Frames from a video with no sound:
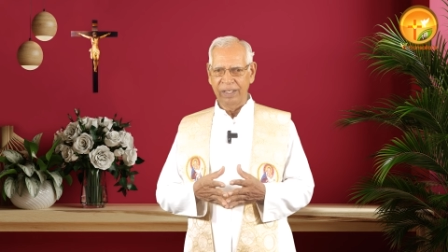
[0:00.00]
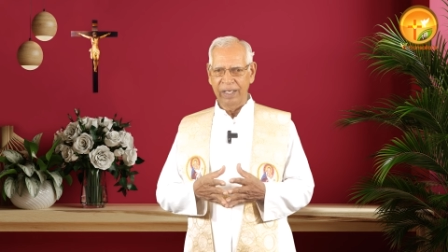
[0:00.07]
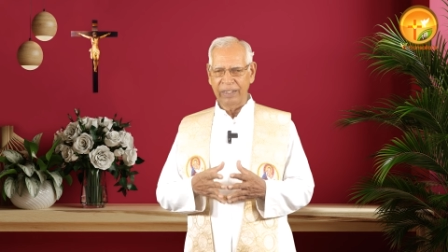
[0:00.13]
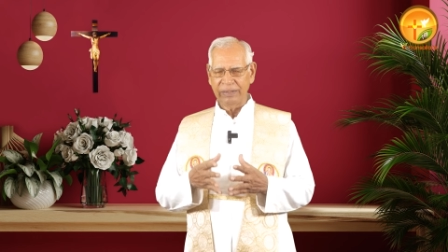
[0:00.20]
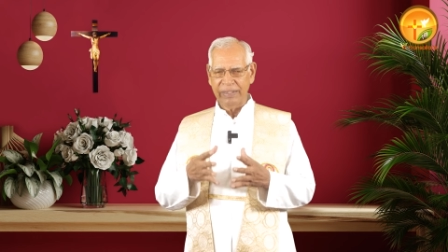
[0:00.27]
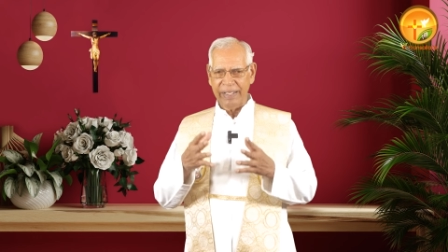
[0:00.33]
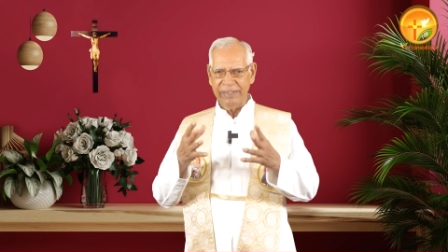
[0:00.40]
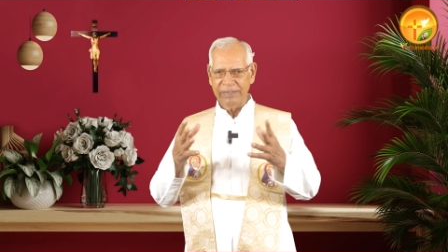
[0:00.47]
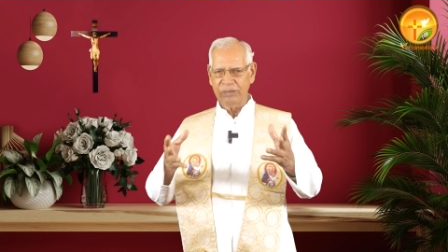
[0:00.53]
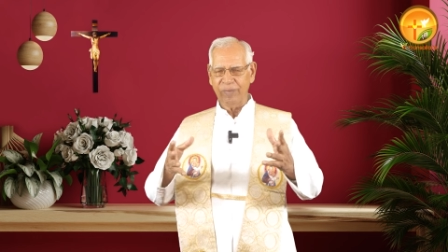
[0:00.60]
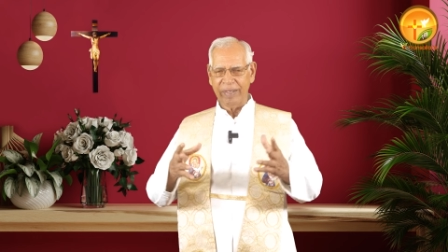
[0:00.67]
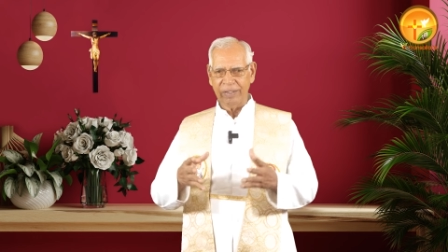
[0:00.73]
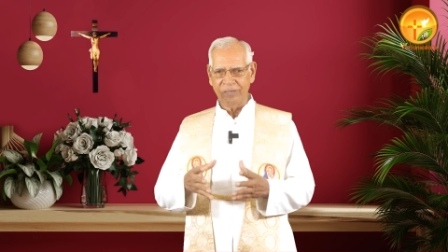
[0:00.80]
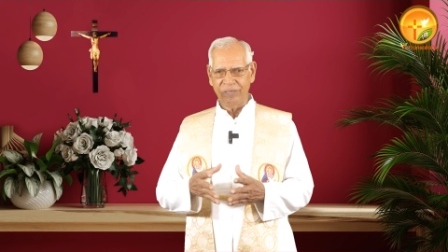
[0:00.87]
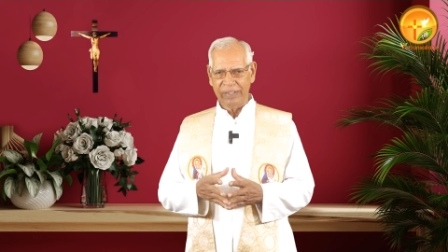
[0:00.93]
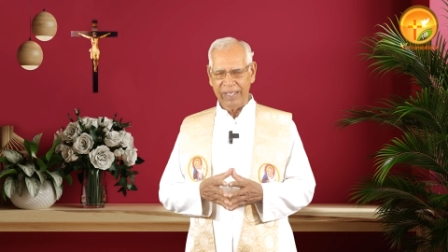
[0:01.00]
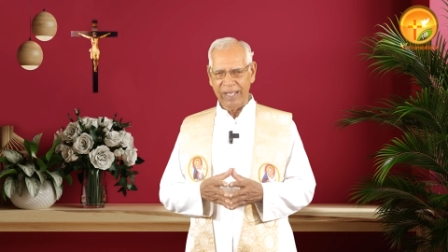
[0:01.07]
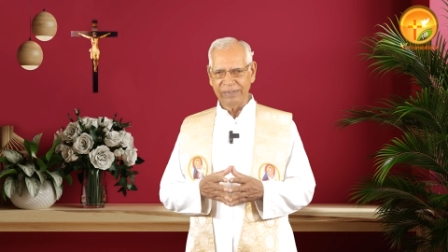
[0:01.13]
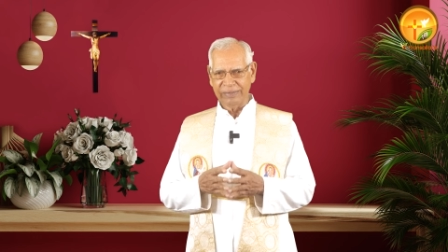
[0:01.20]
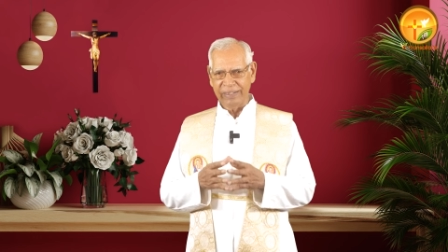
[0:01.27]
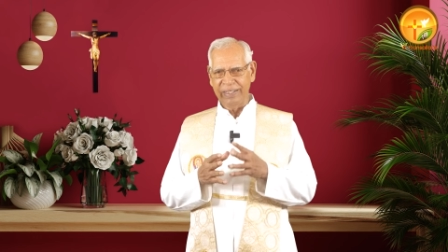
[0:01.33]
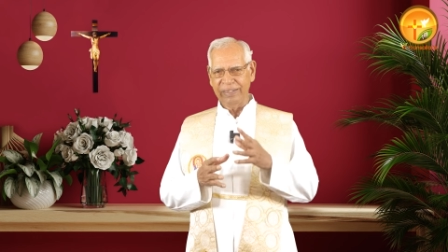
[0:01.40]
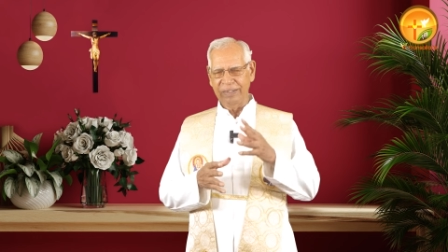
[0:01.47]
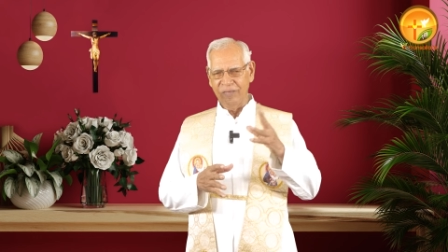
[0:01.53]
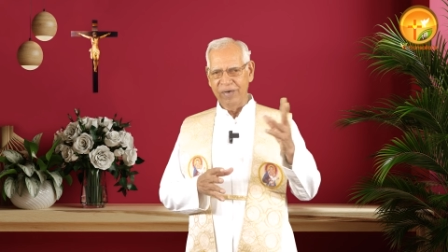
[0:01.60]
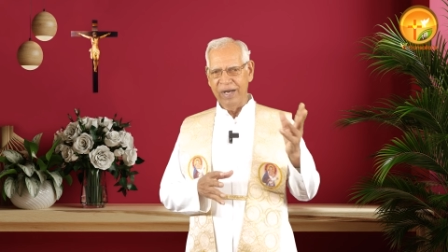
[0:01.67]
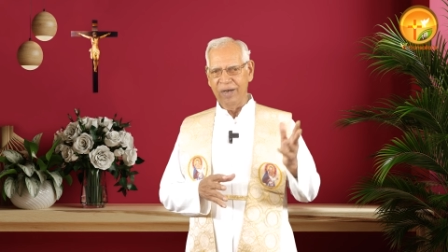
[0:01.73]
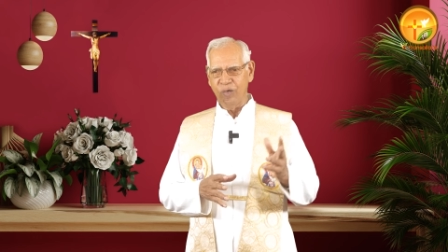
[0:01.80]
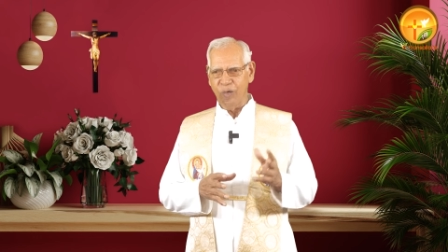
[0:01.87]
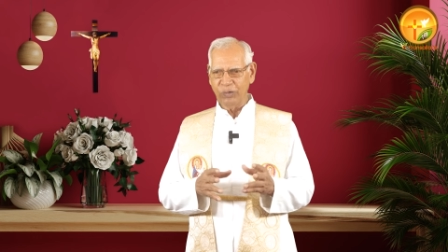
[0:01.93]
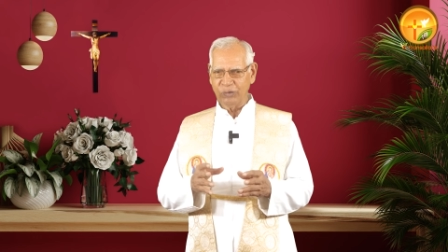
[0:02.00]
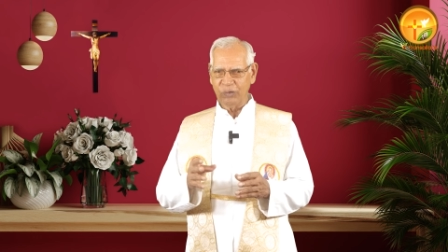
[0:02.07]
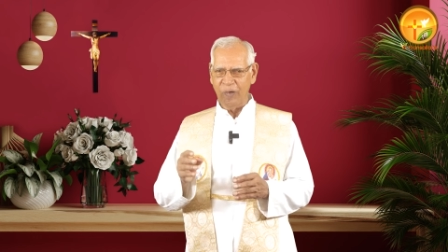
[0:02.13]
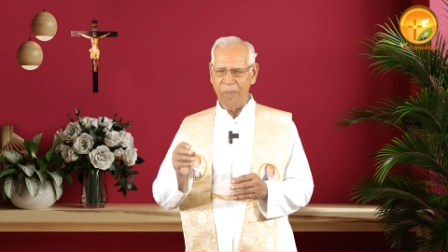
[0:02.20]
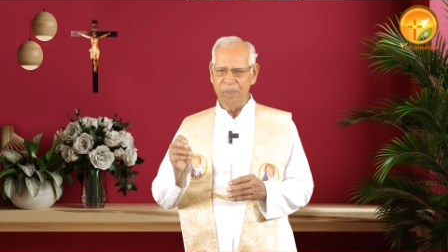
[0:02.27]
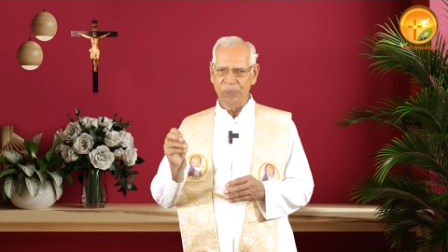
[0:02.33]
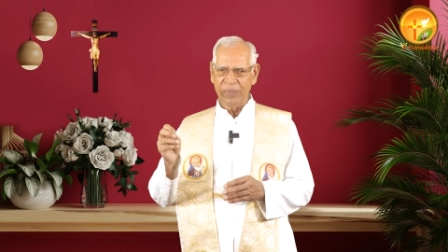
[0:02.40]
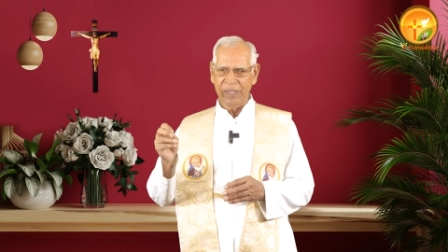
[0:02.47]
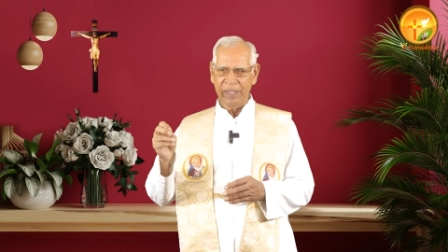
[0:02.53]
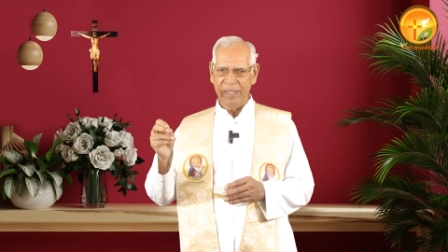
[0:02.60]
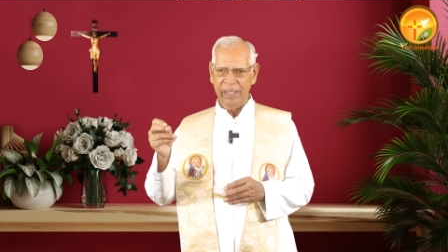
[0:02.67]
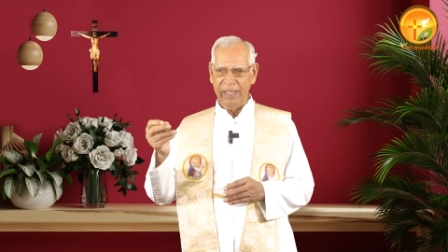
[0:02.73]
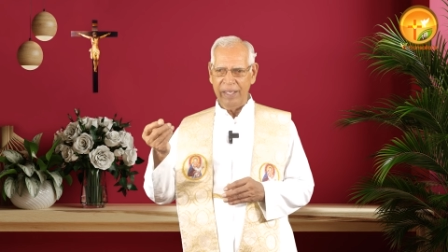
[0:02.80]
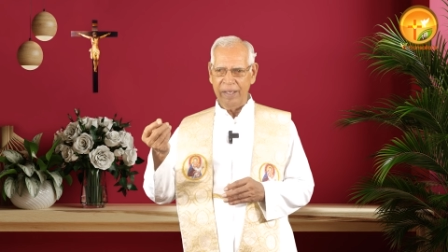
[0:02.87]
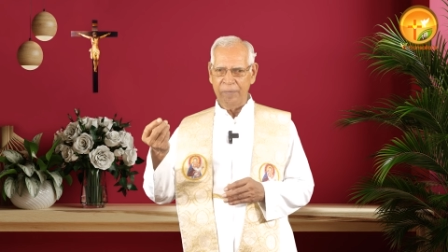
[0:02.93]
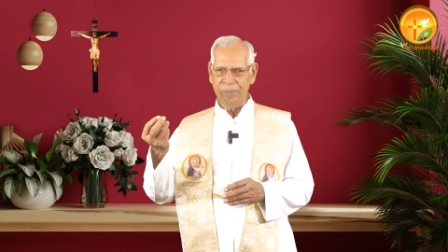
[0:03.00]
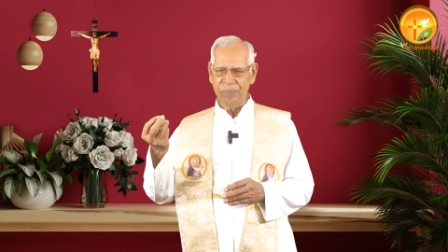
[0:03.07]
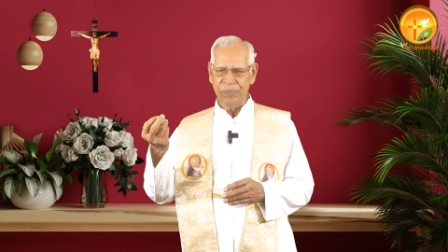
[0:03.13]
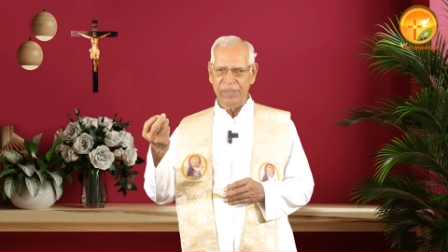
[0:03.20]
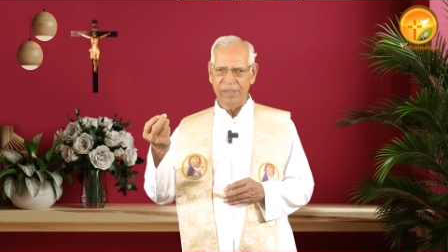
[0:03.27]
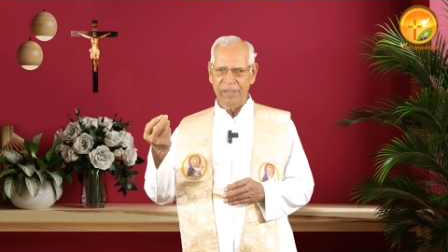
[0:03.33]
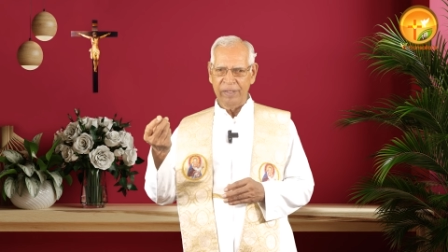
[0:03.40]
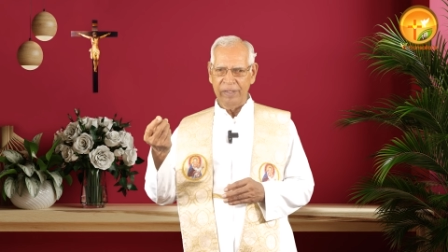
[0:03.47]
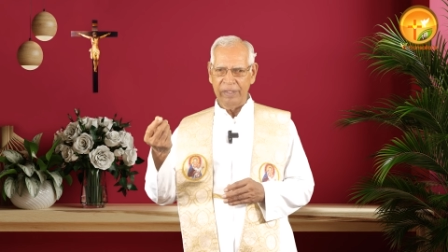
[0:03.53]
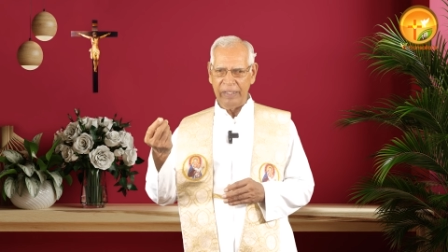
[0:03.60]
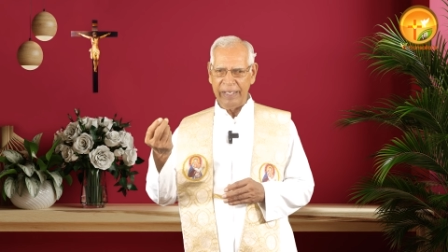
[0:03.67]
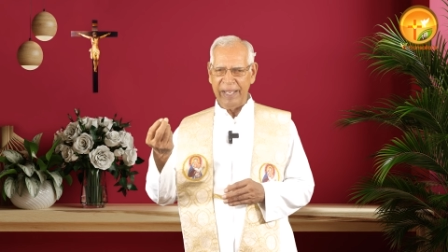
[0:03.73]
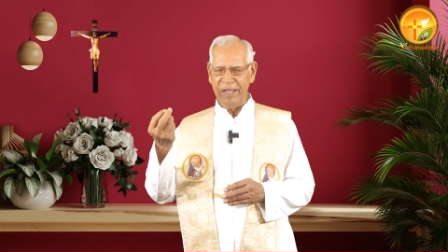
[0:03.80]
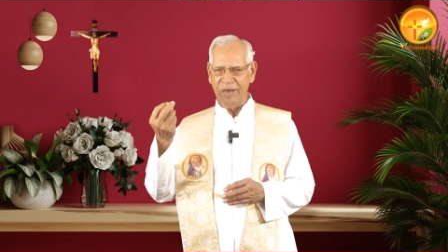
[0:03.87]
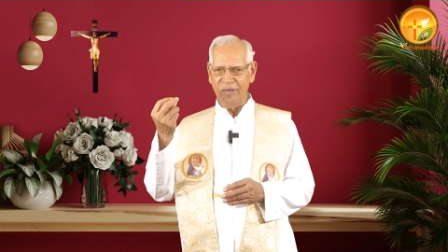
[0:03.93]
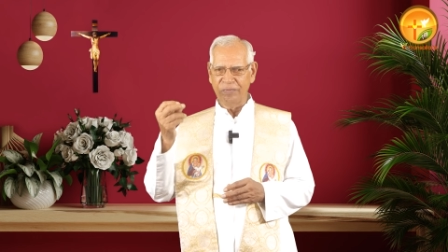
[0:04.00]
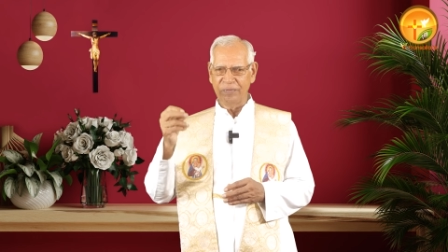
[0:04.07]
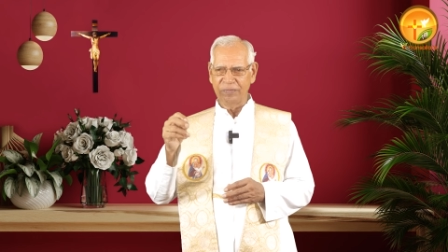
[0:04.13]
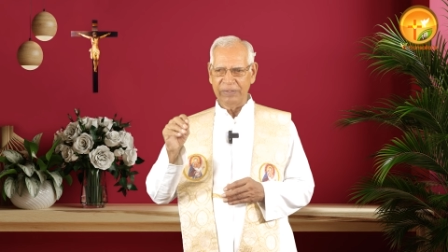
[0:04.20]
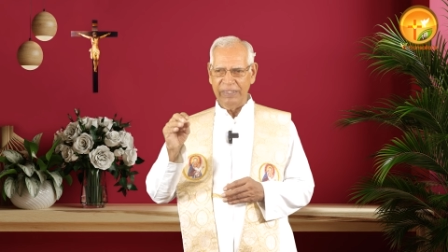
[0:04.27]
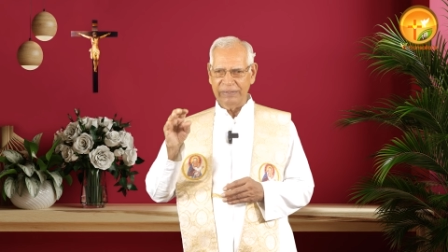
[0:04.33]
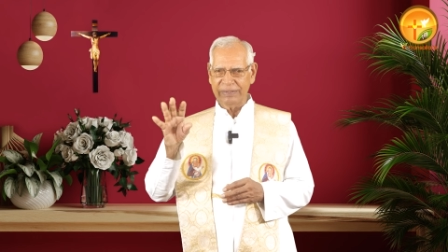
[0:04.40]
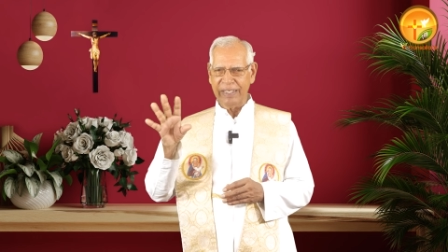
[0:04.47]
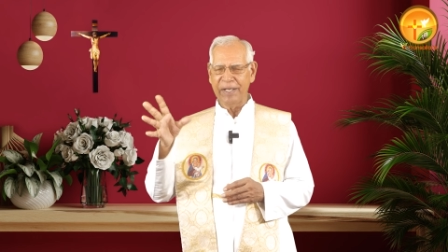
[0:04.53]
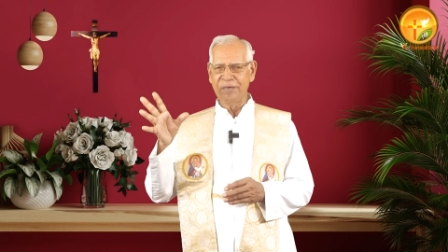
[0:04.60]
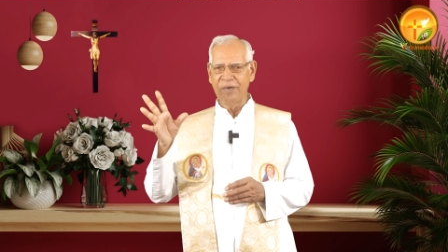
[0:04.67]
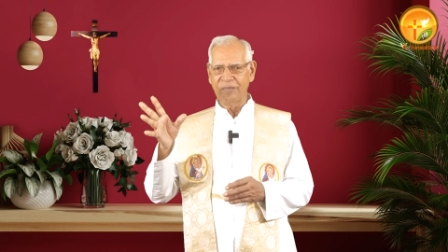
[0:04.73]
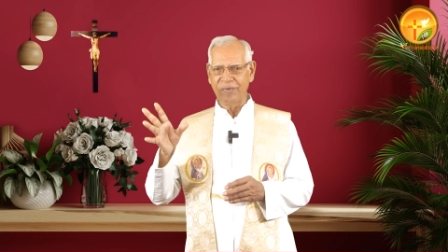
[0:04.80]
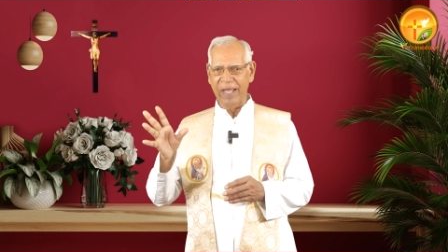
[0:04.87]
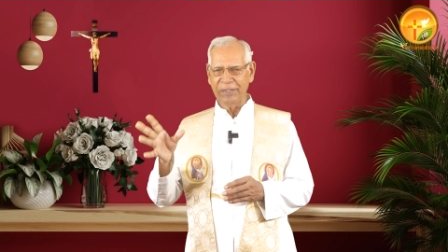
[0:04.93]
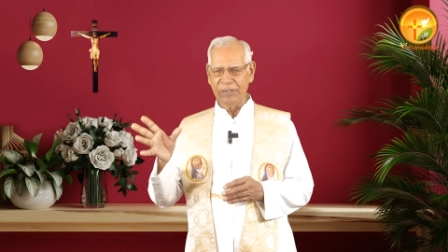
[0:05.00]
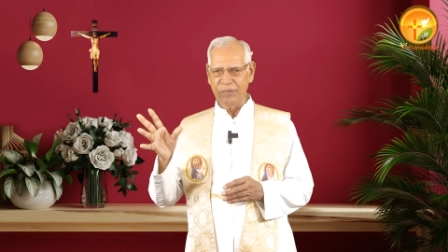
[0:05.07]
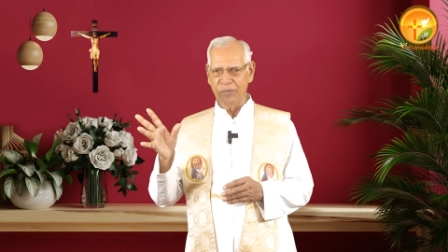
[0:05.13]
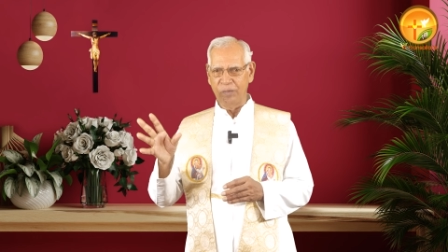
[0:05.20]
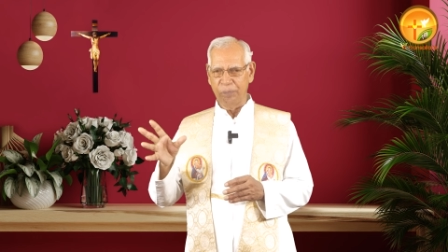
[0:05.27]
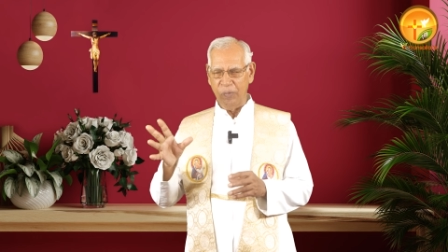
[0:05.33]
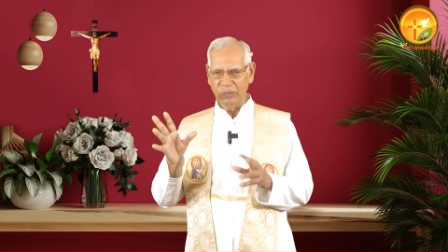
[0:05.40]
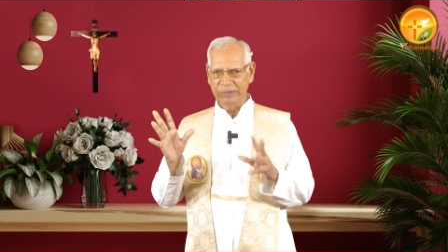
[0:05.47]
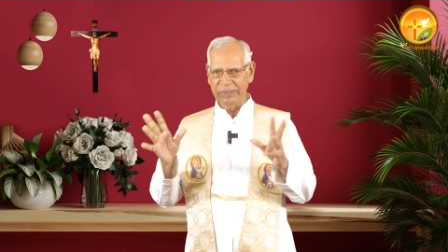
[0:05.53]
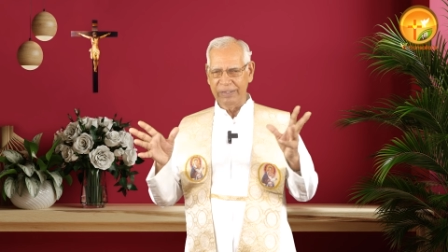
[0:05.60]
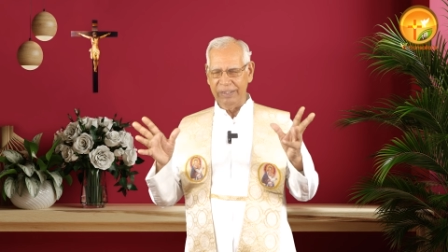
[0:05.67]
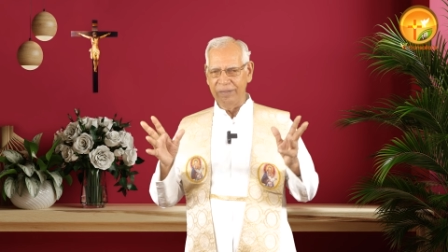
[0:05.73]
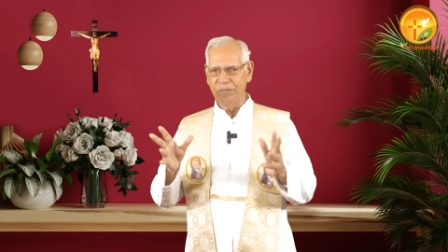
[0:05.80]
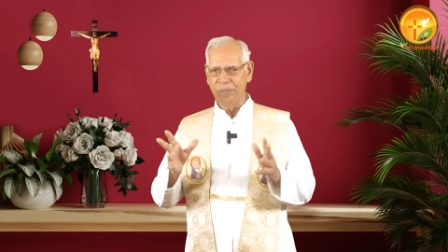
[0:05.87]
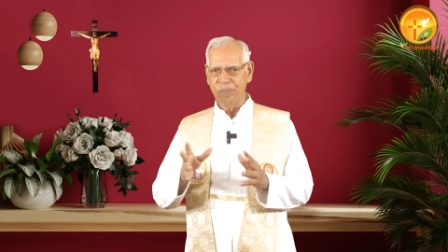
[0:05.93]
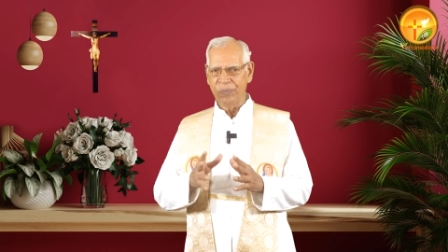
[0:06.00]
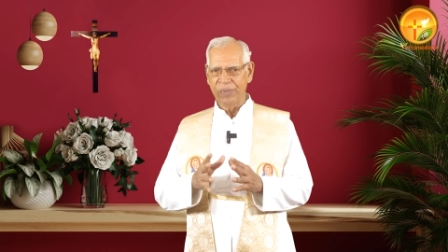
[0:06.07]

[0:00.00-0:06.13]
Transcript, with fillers: And that is why we can see in the world also a ray of this kind of attitude, positive,